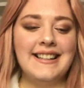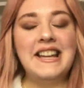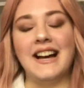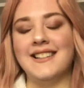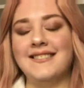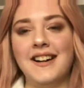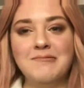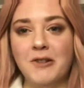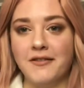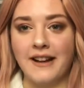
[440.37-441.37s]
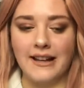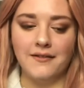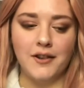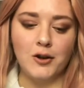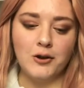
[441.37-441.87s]
Yeah, I'm not a fan
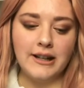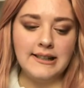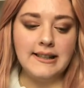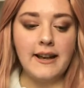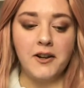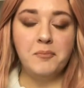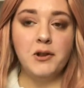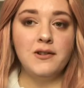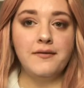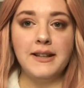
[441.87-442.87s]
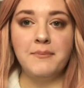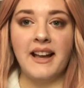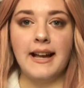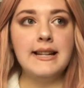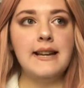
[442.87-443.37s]
of the coins. They are beautifully
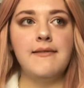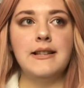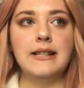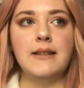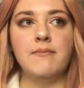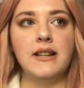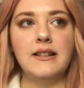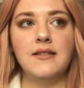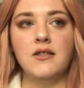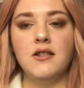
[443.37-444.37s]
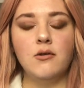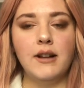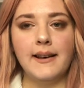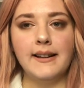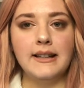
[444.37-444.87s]
made. If it's something that you
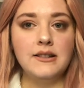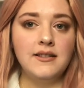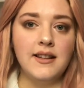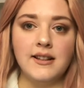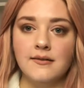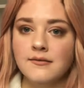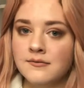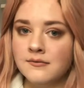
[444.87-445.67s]
like, then